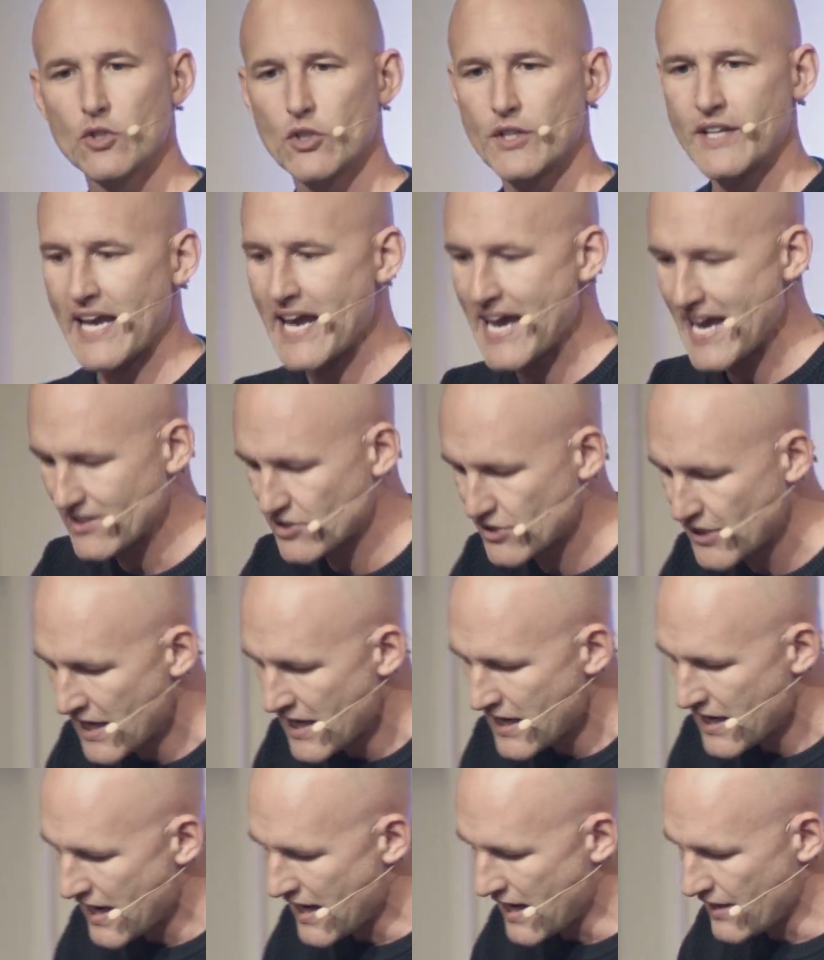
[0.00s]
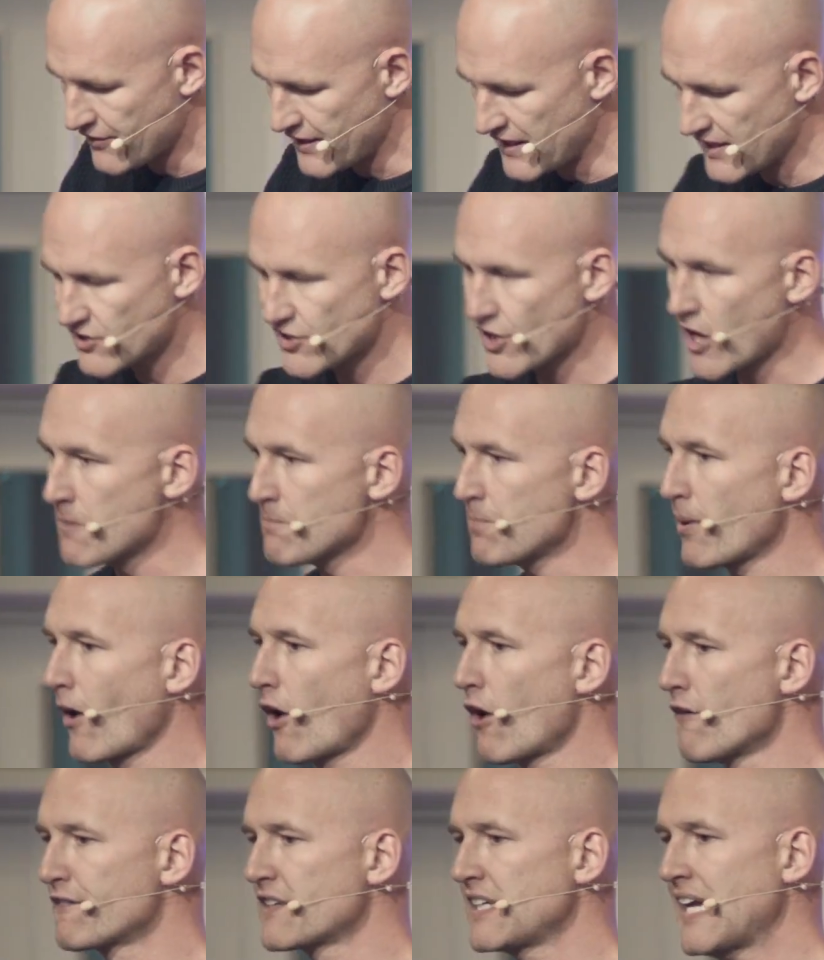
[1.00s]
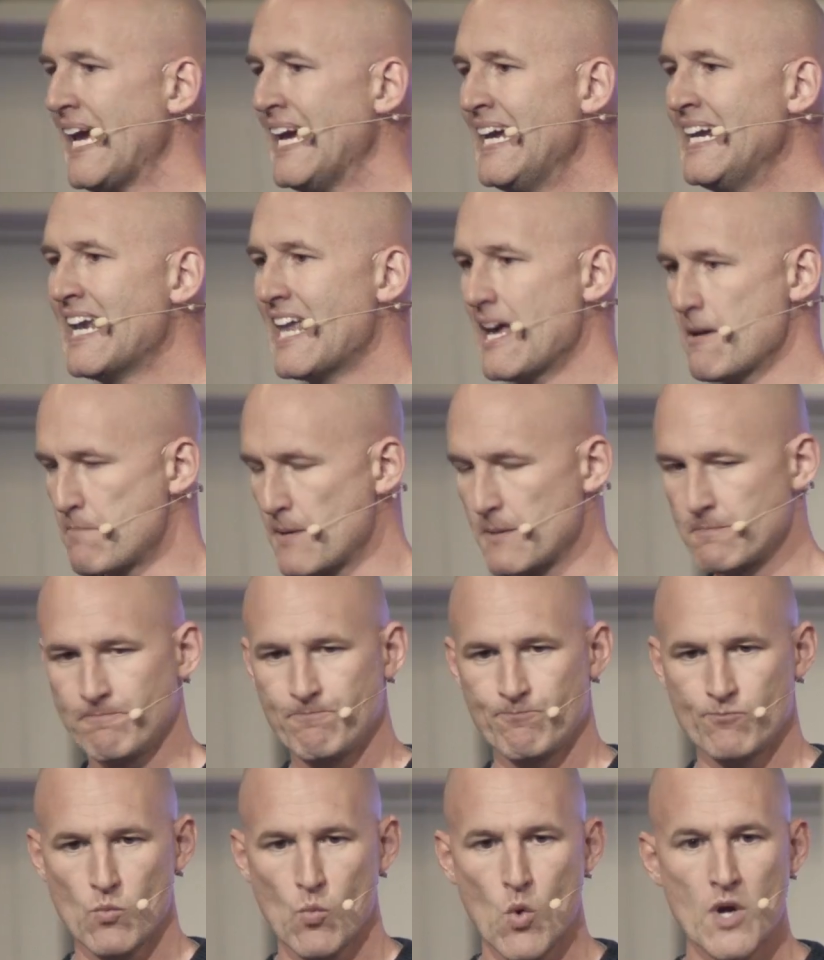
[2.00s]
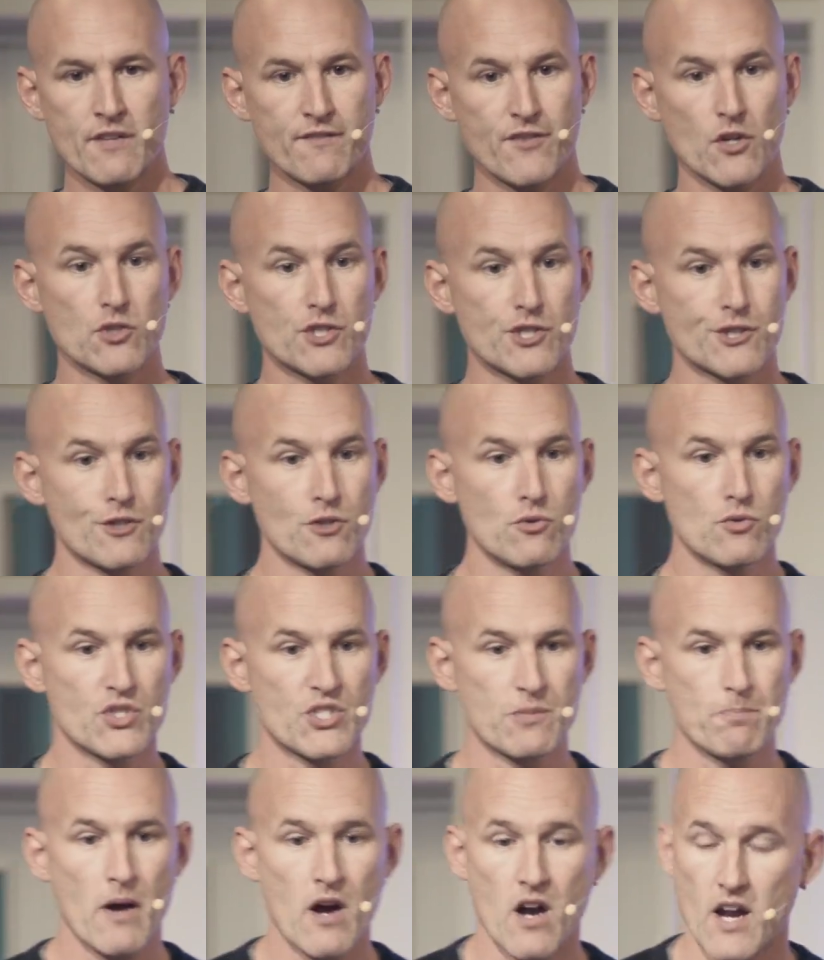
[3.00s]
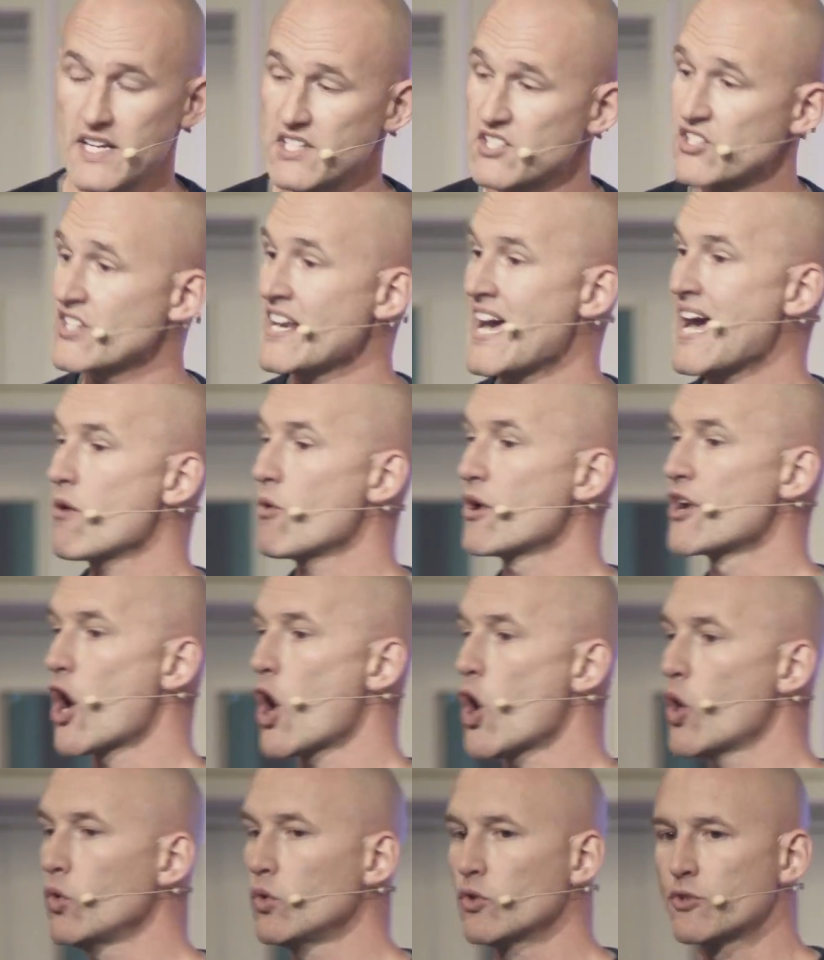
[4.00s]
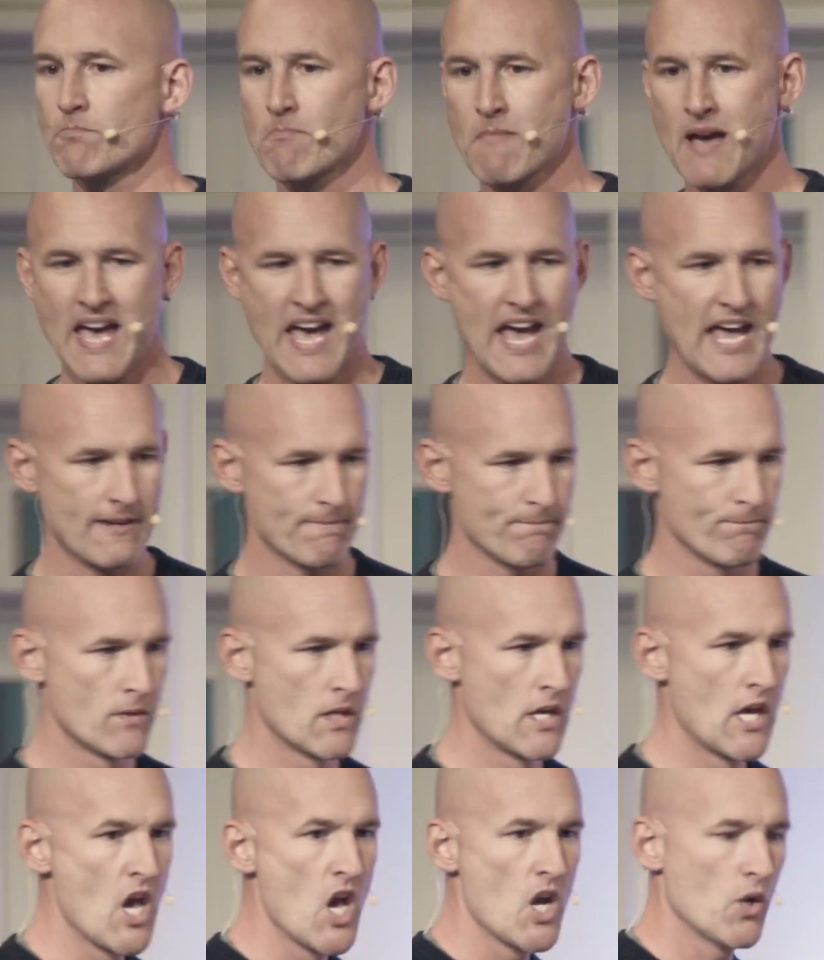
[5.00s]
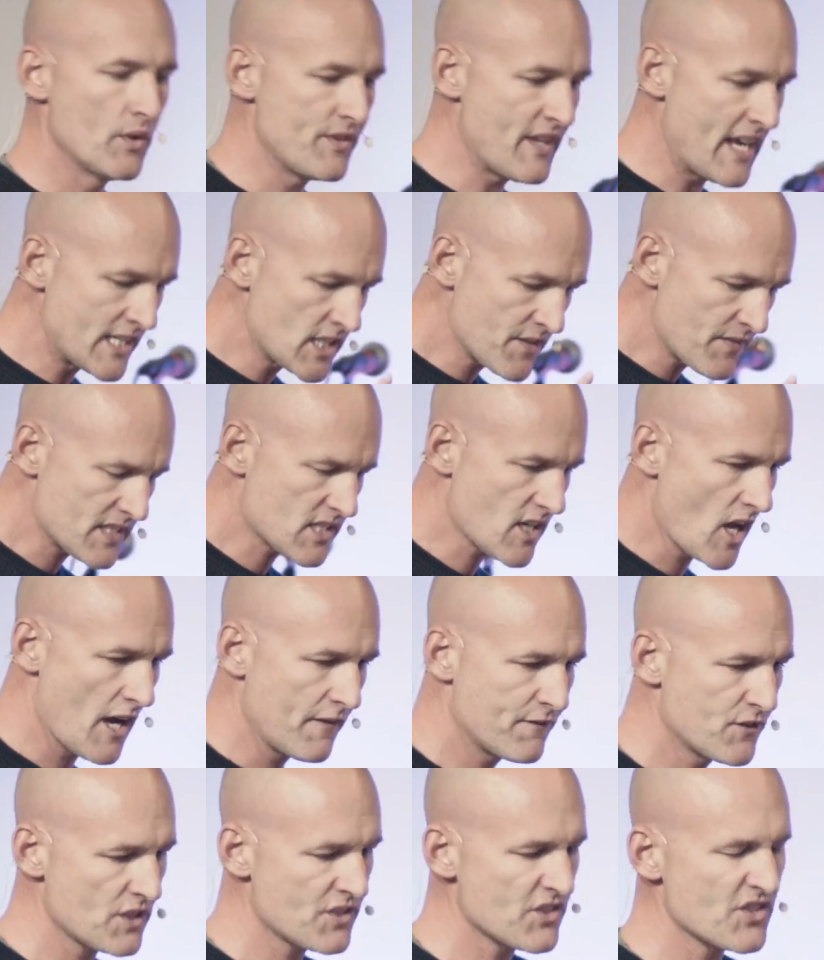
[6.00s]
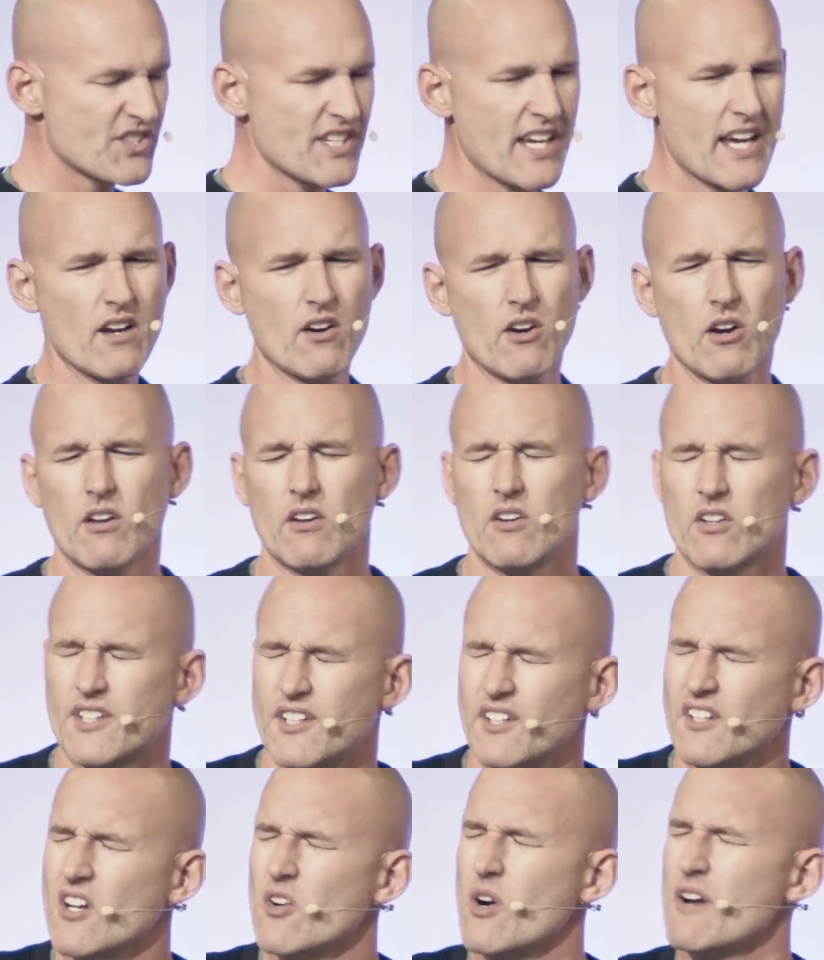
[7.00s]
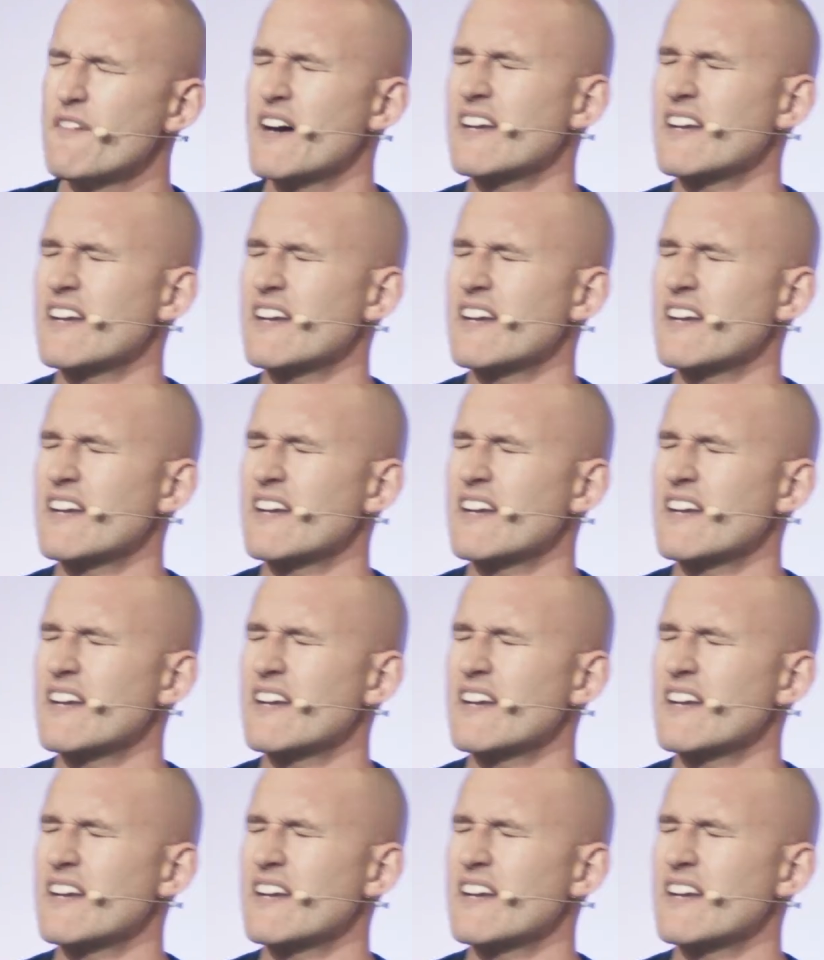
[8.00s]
look at the example of Caleb, one of those two spies, now an old man, who at the end of his life doesn't say, oh, look, I've